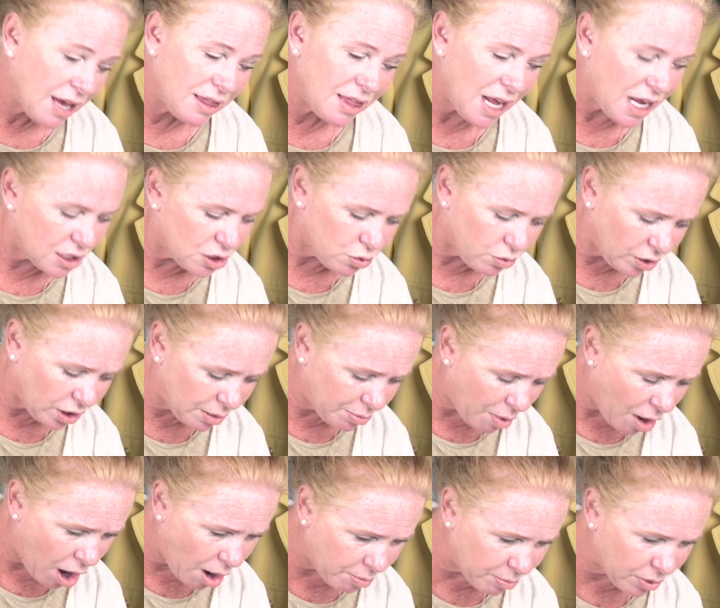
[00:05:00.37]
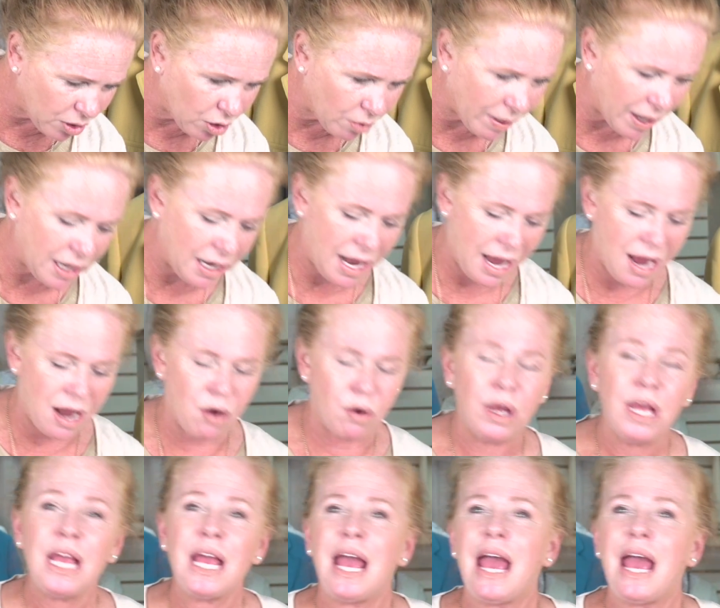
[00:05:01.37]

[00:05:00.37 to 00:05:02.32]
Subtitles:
And that's really popular right now.